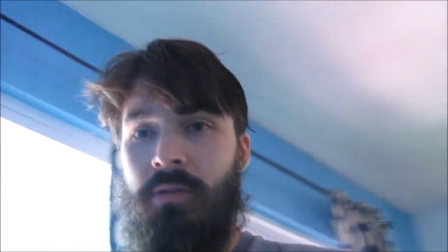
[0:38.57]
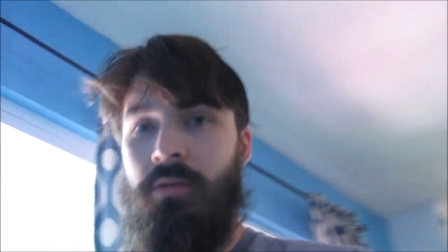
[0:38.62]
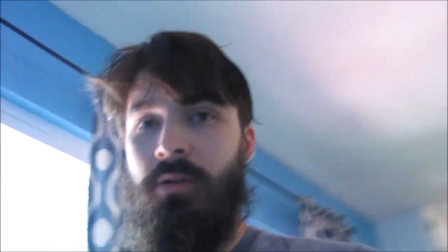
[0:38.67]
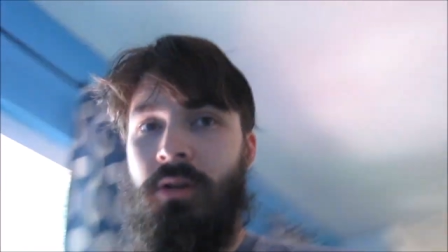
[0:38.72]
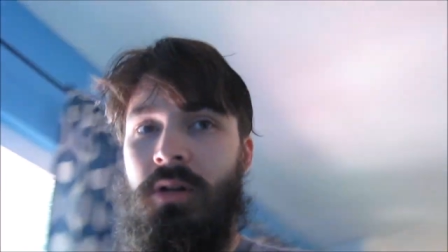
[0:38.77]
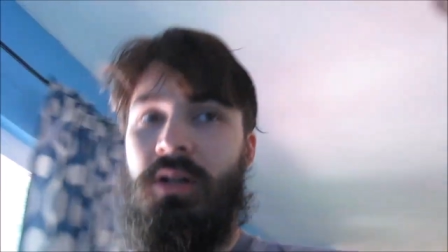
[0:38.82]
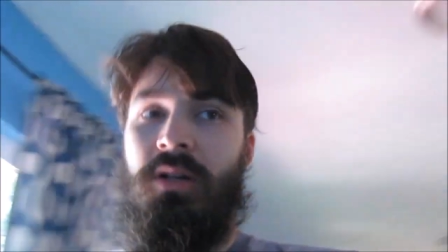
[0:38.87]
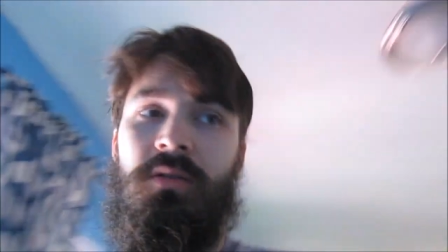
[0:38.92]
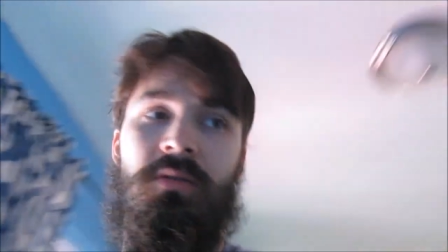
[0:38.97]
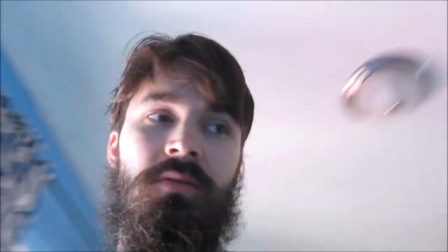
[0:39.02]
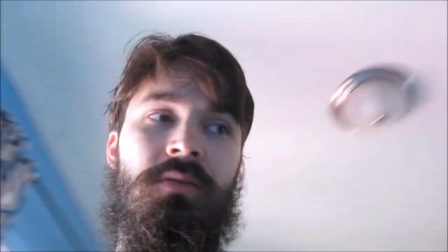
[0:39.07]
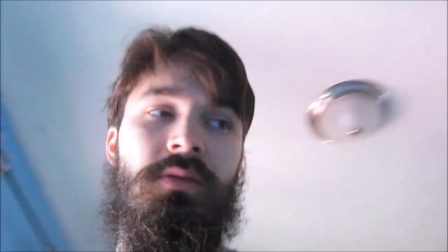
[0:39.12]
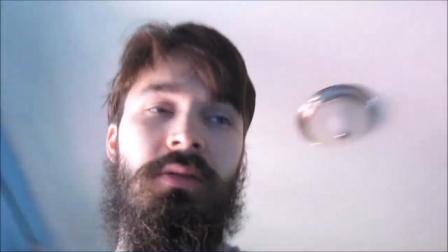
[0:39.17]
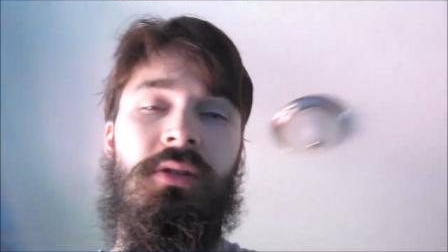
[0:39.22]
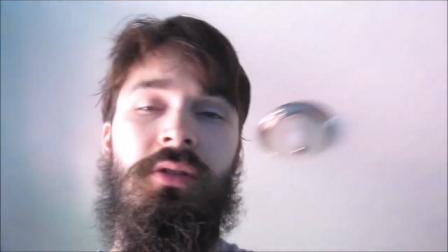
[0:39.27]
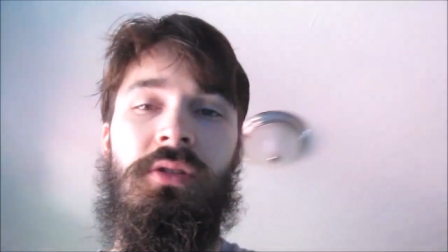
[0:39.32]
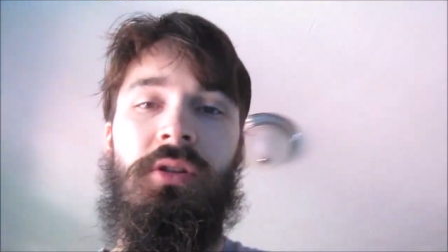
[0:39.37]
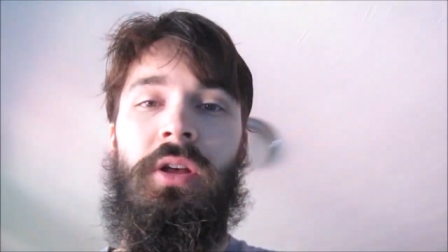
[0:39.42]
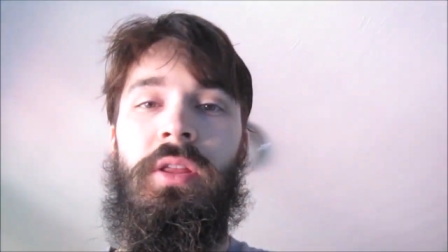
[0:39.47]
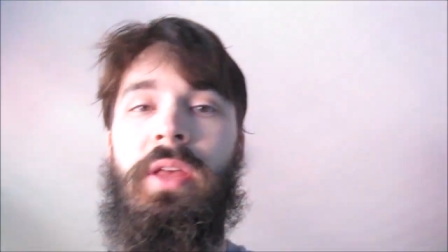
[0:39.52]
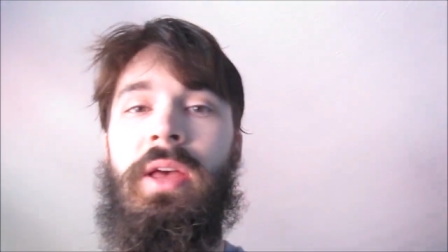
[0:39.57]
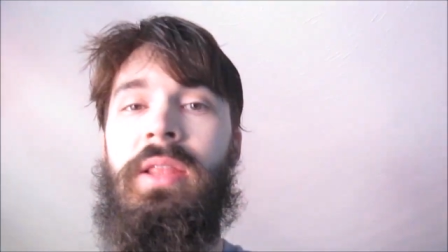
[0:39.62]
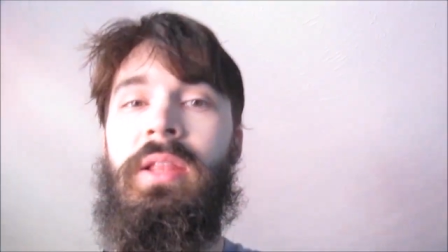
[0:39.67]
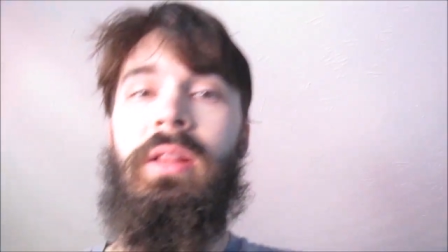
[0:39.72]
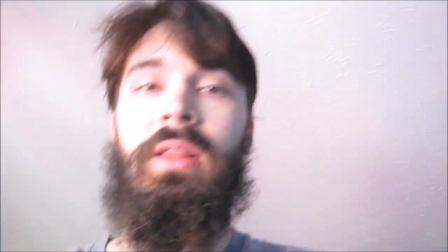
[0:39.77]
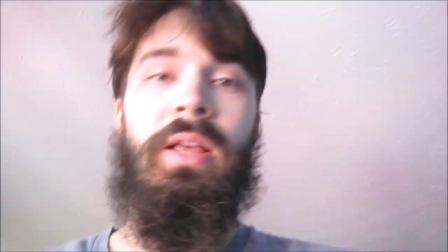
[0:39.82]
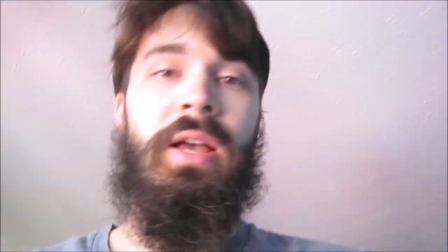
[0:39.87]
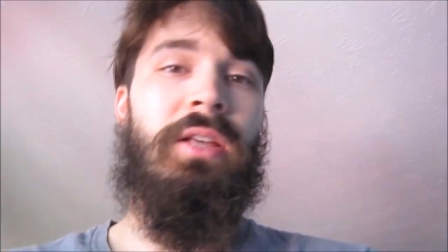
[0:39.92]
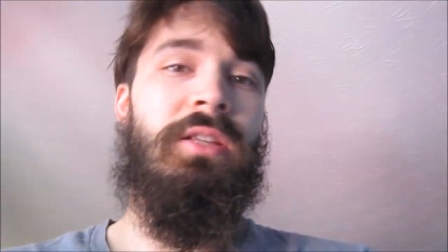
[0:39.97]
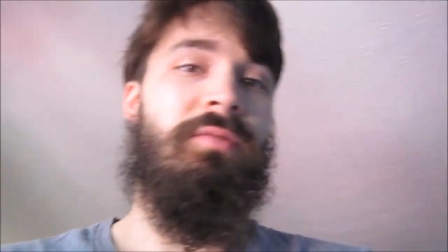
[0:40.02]
You know, you saw that in
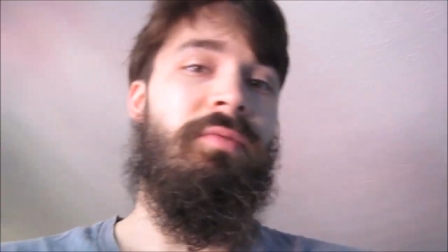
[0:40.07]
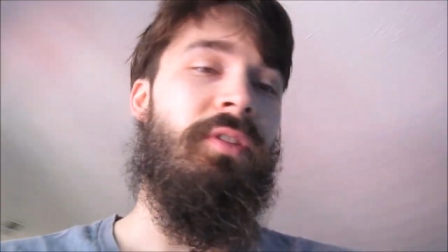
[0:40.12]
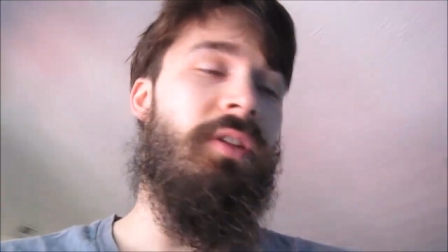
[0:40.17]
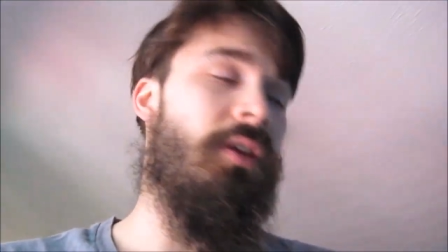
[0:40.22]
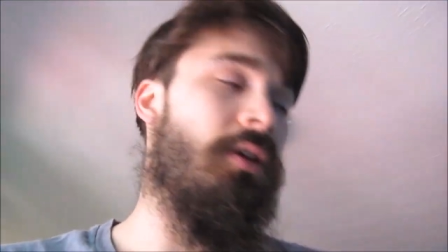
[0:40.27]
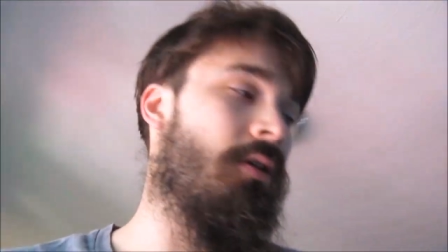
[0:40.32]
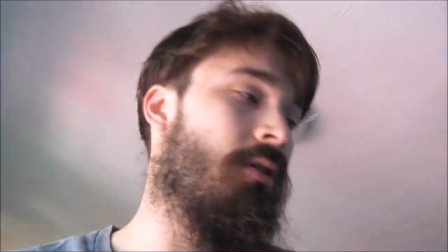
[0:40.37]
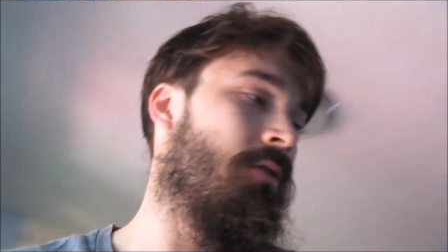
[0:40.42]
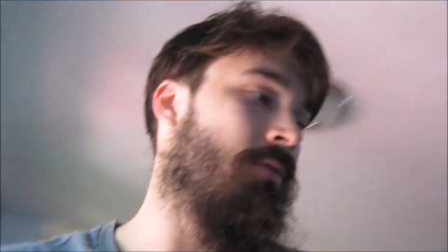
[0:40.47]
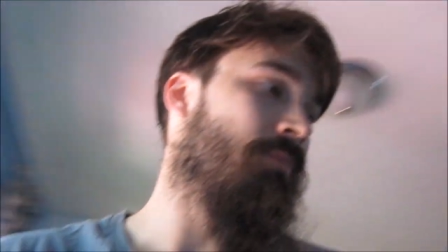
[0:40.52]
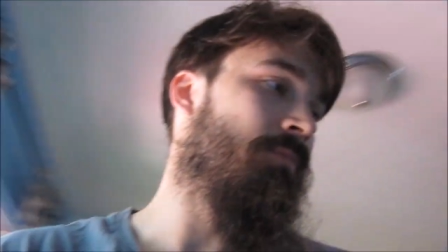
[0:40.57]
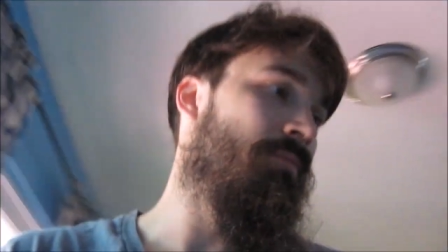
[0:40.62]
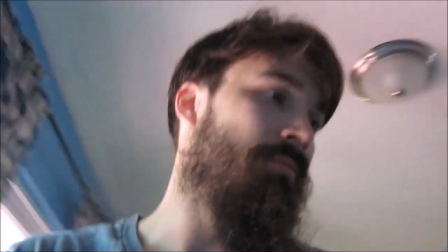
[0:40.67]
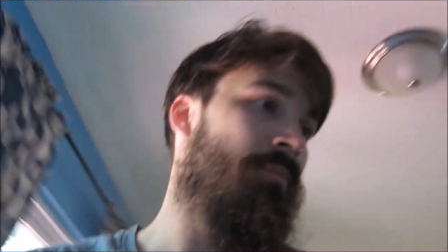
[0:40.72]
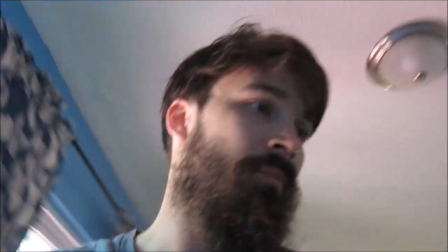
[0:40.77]
the last video.